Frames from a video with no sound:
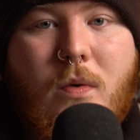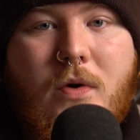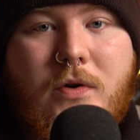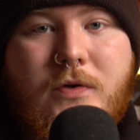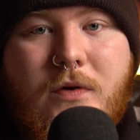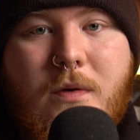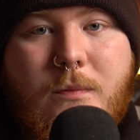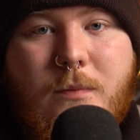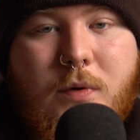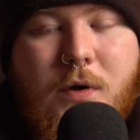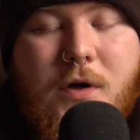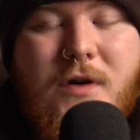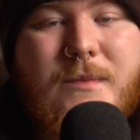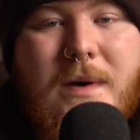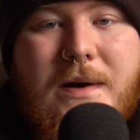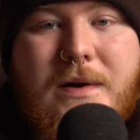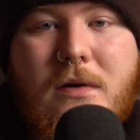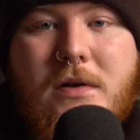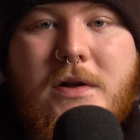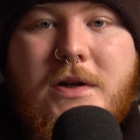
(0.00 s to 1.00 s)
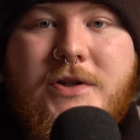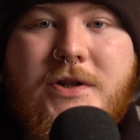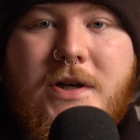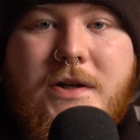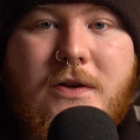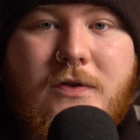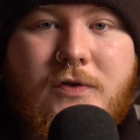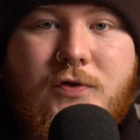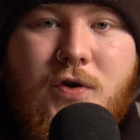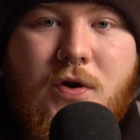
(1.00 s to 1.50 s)
want to improve my knowledge
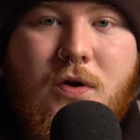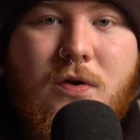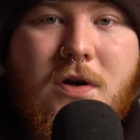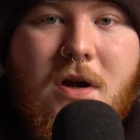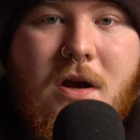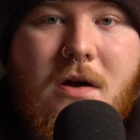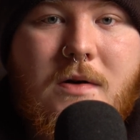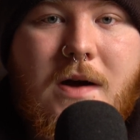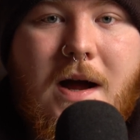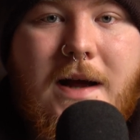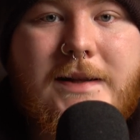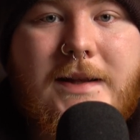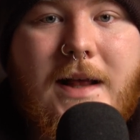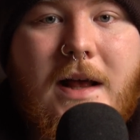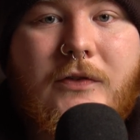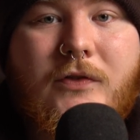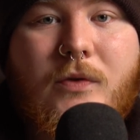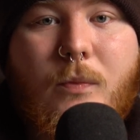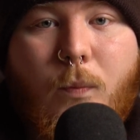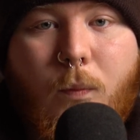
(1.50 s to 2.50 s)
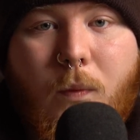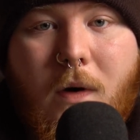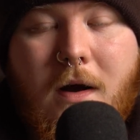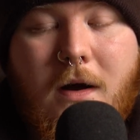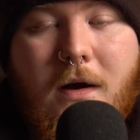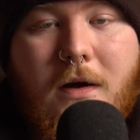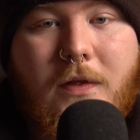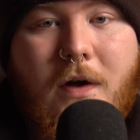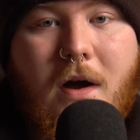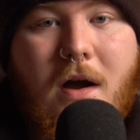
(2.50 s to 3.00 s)
in the studio and get some
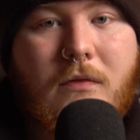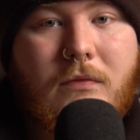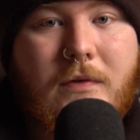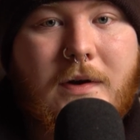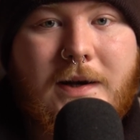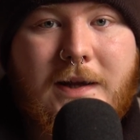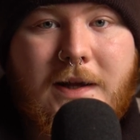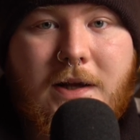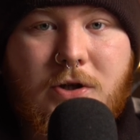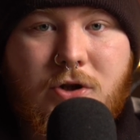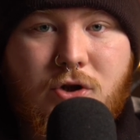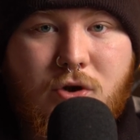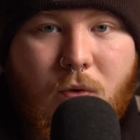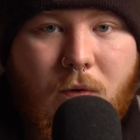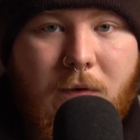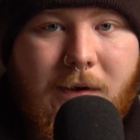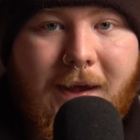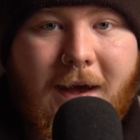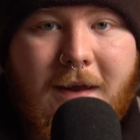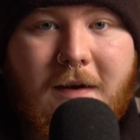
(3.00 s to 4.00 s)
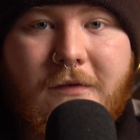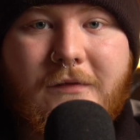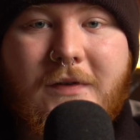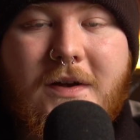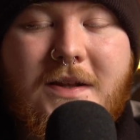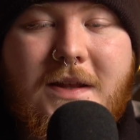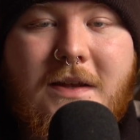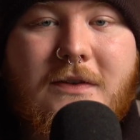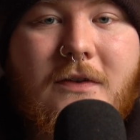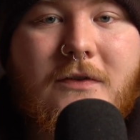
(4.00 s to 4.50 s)
work that I really enjoy, and I
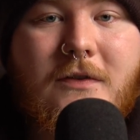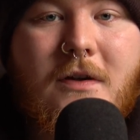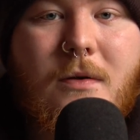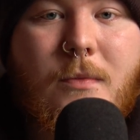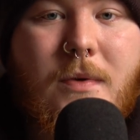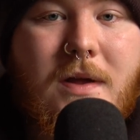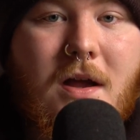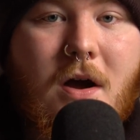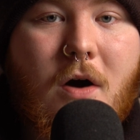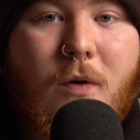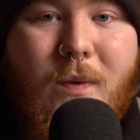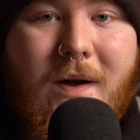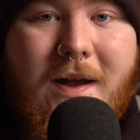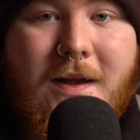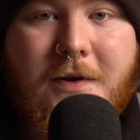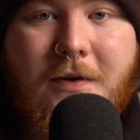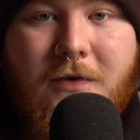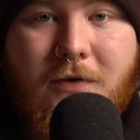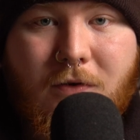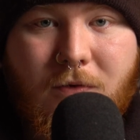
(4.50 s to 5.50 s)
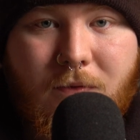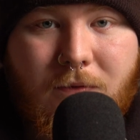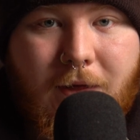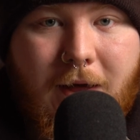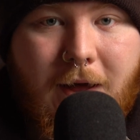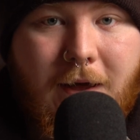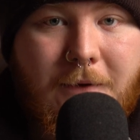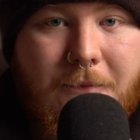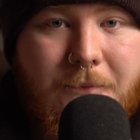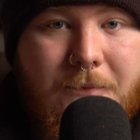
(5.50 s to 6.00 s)
think this is going to be a way to do
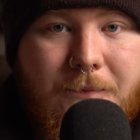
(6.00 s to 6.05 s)
that.